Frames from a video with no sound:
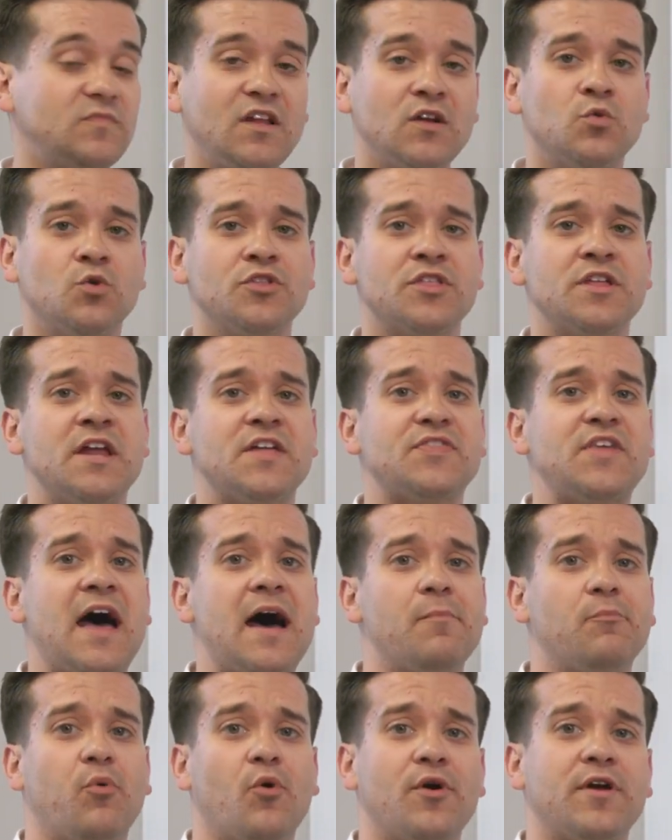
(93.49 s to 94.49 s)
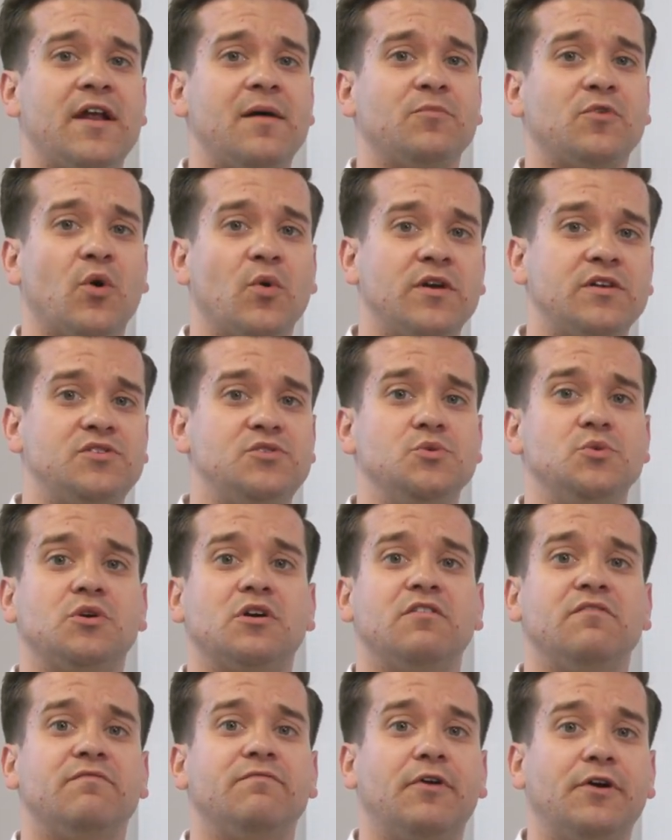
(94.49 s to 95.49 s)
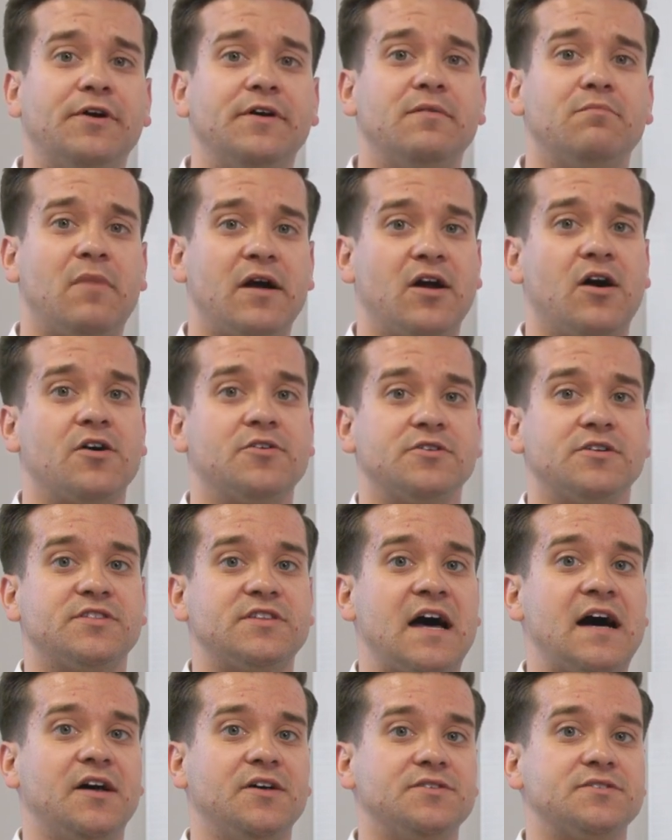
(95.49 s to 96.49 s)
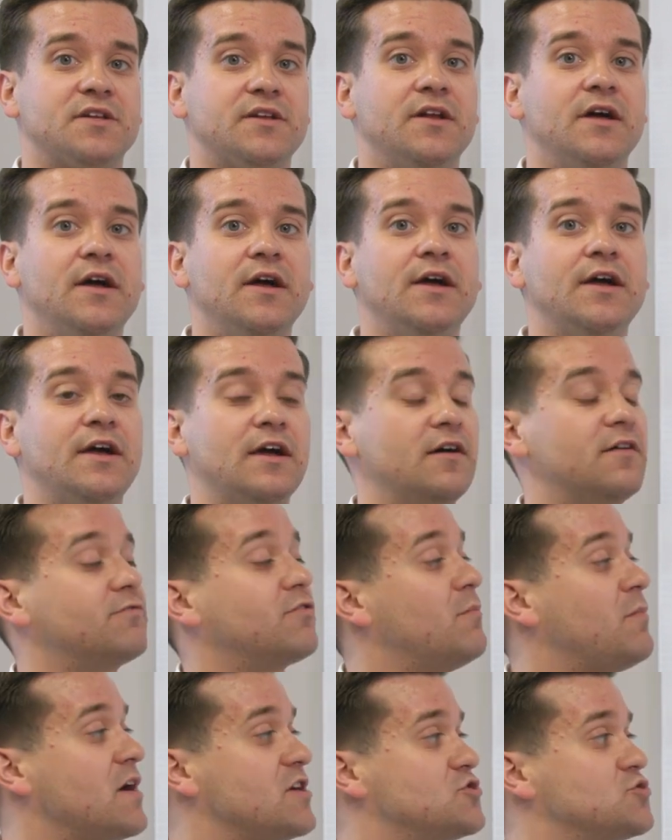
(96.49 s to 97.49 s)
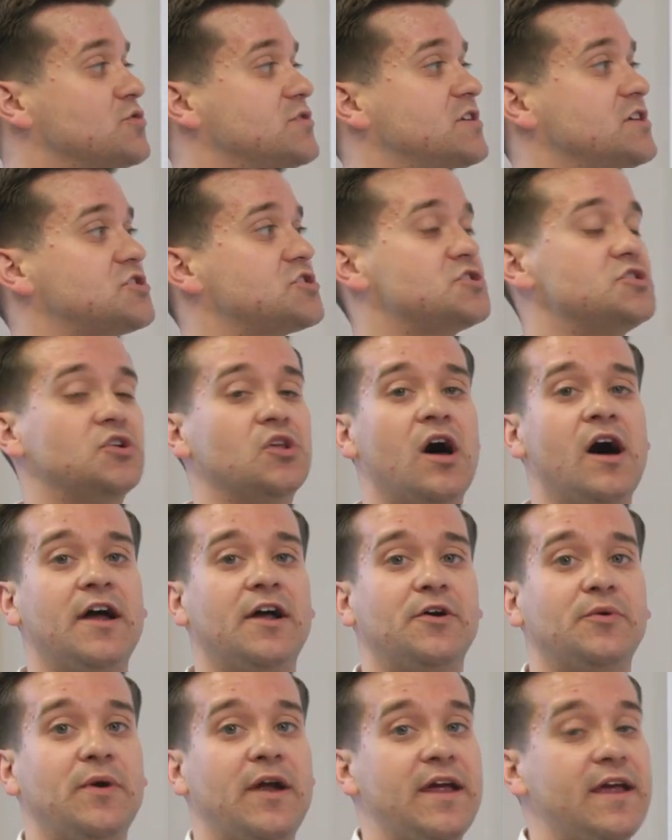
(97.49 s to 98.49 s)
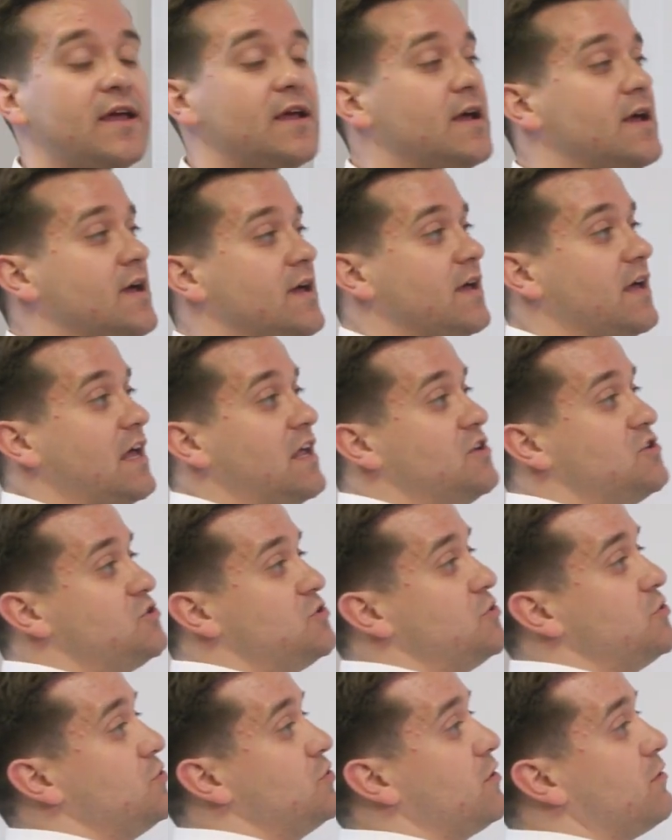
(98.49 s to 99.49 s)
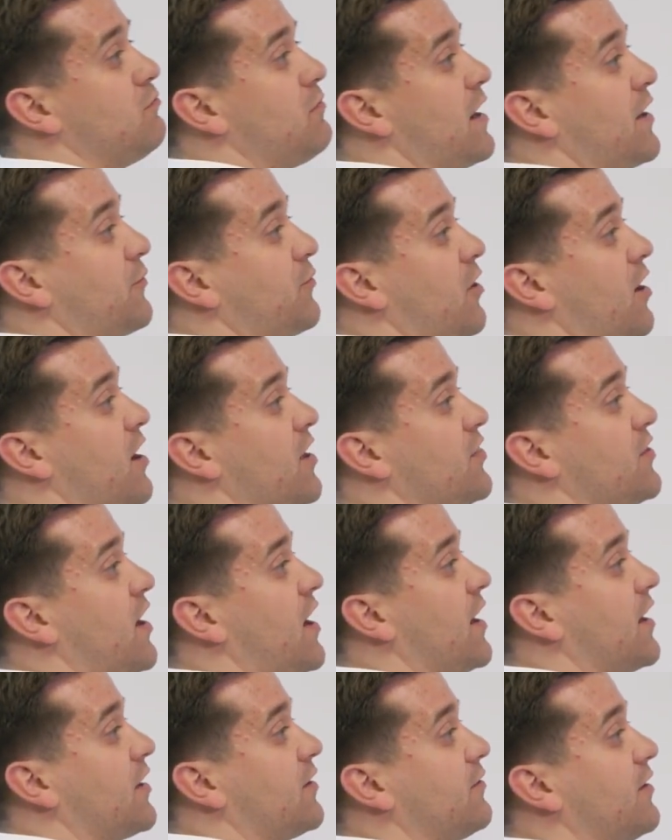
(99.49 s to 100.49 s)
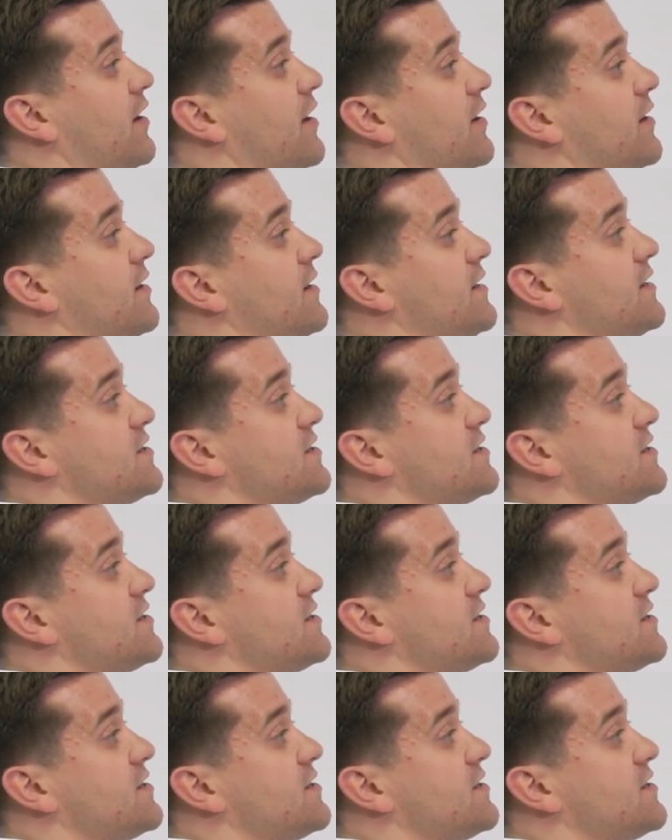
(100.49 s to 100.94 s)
Well, then at that point, I'm going to convert my $100,000 from my traditional IRA into my Roth IRA.